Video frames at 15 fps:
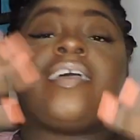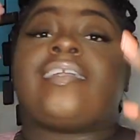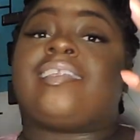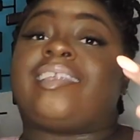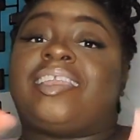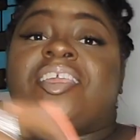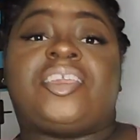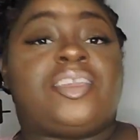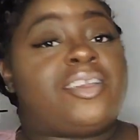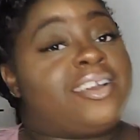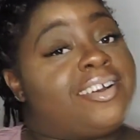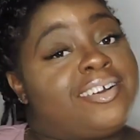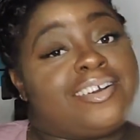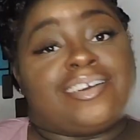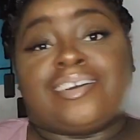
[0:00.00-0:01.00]

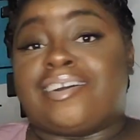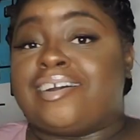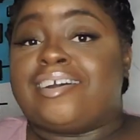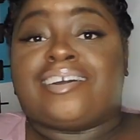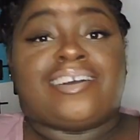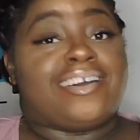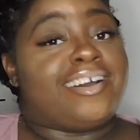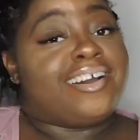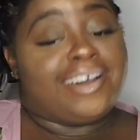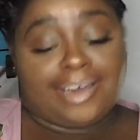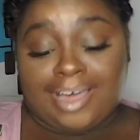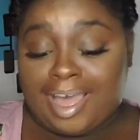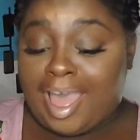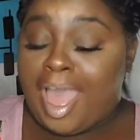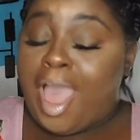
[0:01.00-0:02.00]

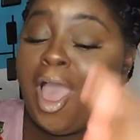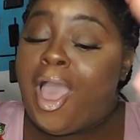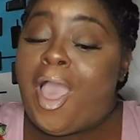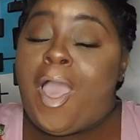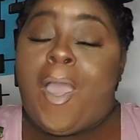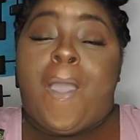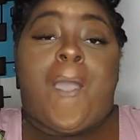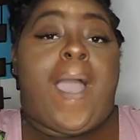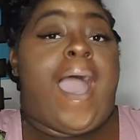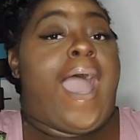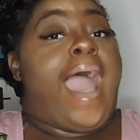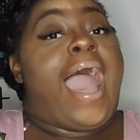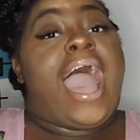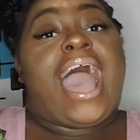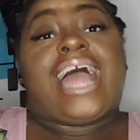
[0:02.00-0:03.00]
Nika,
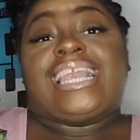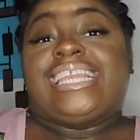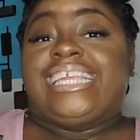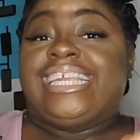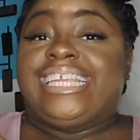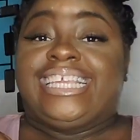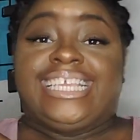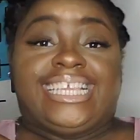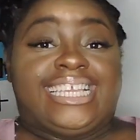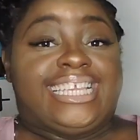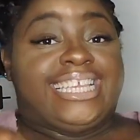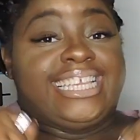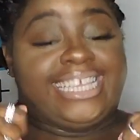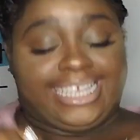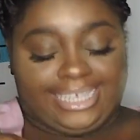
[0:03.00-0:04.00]

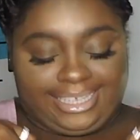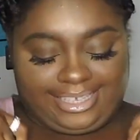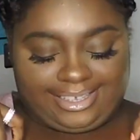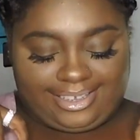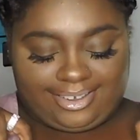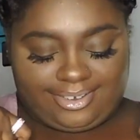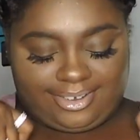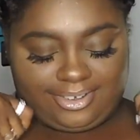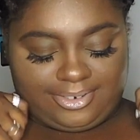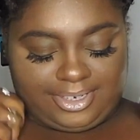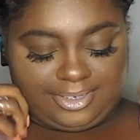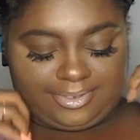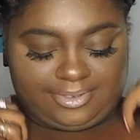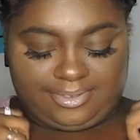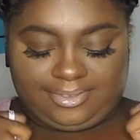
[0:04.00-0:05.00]
Heyyyy. Y'all, hold
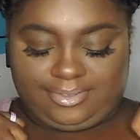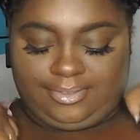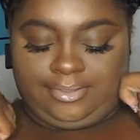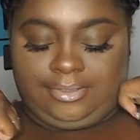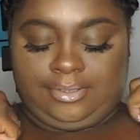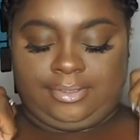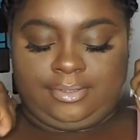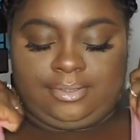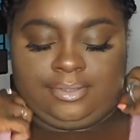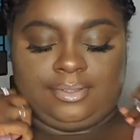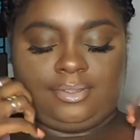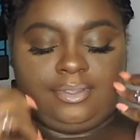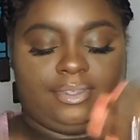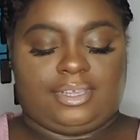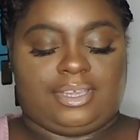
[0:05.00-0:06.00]
on.
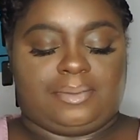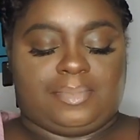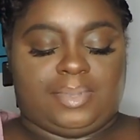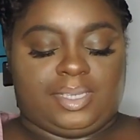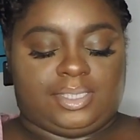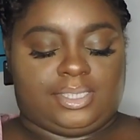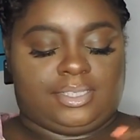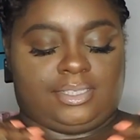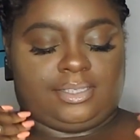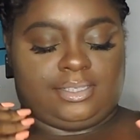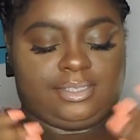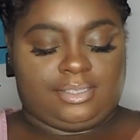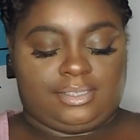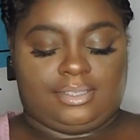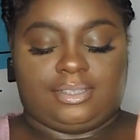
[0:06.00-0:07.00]
I gotta make sure
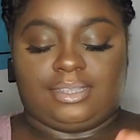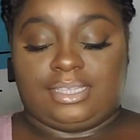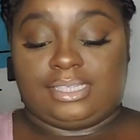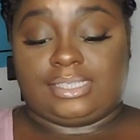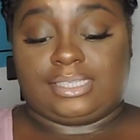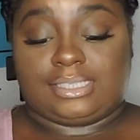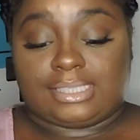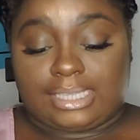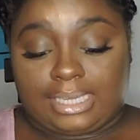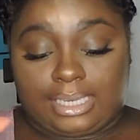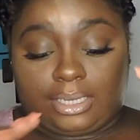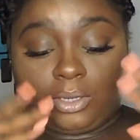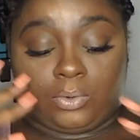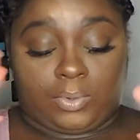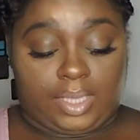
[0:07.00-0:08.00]
this is
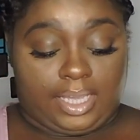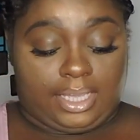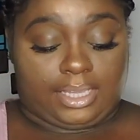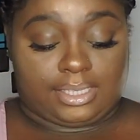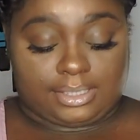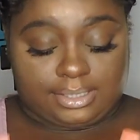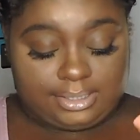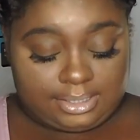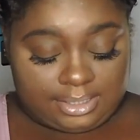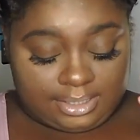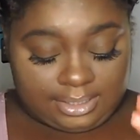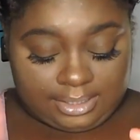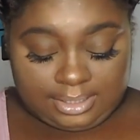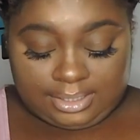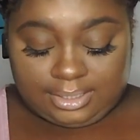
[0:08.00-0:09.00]
like okay, because
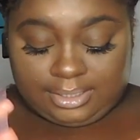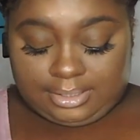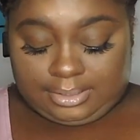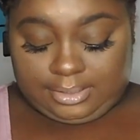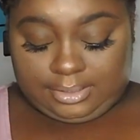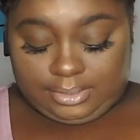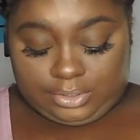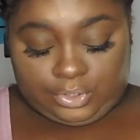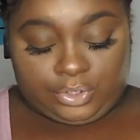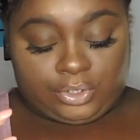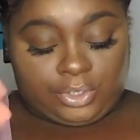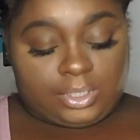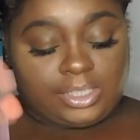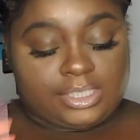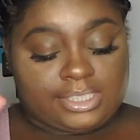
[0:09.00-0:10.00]
your
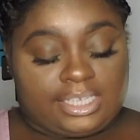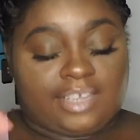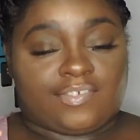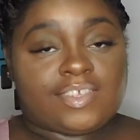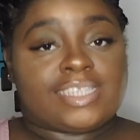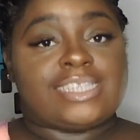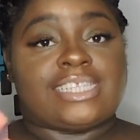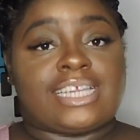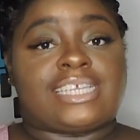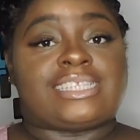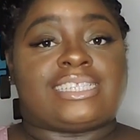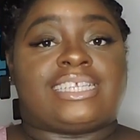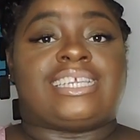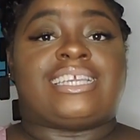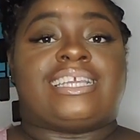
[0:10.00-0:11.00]
girl is giving
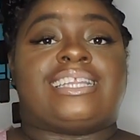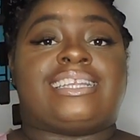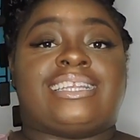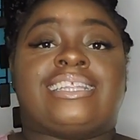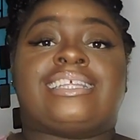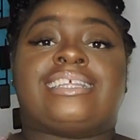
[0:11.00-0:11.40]
sexy, and